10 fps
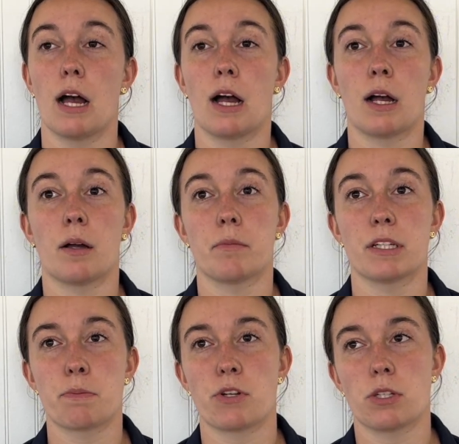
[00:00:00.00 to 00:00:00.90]

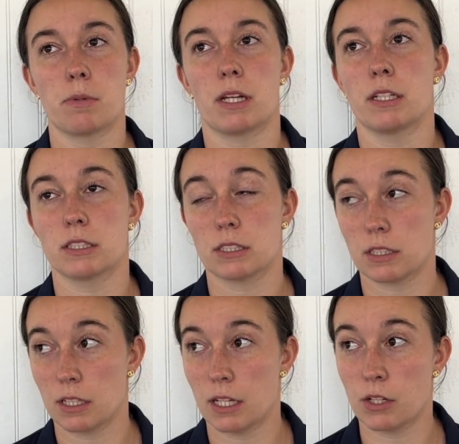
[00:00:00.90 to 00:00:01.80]
especially because
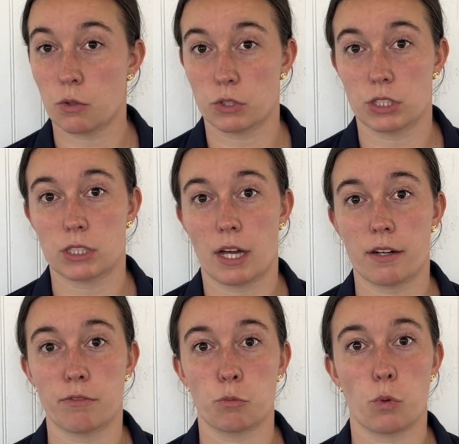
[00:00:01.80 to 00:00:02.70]
indoors is
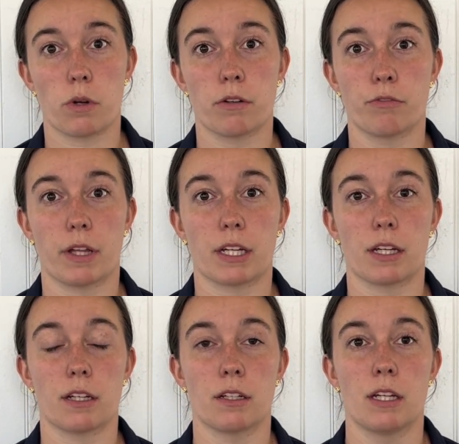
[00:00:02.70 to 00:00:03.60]
kind of more of like
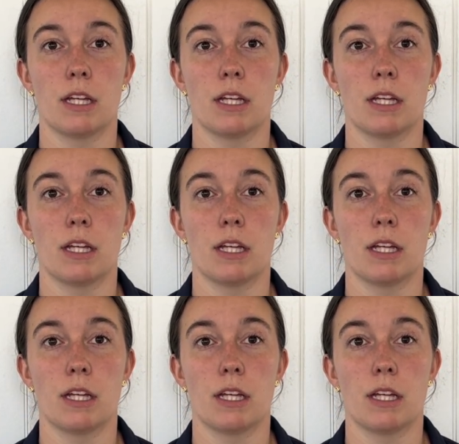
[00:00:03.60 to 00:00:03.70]
a